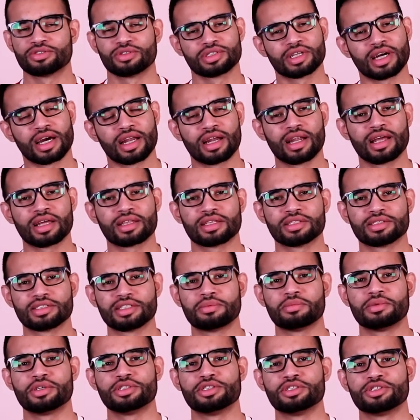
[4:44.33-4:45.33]
So it's kind of like the
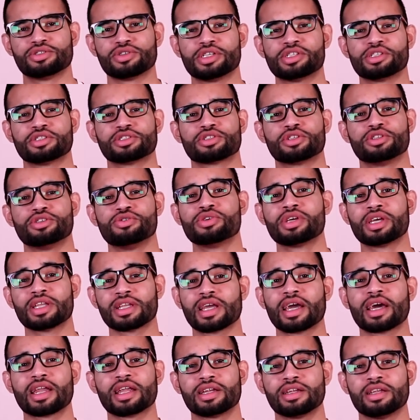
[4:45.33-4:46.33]
similar situation. So you
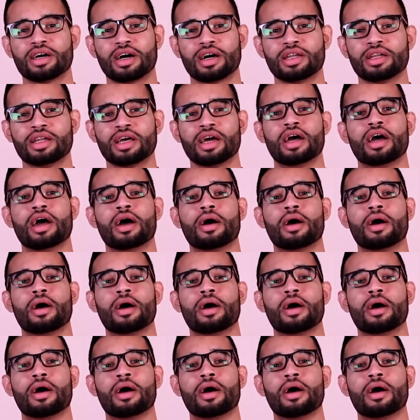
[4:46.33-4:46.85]
can get it done.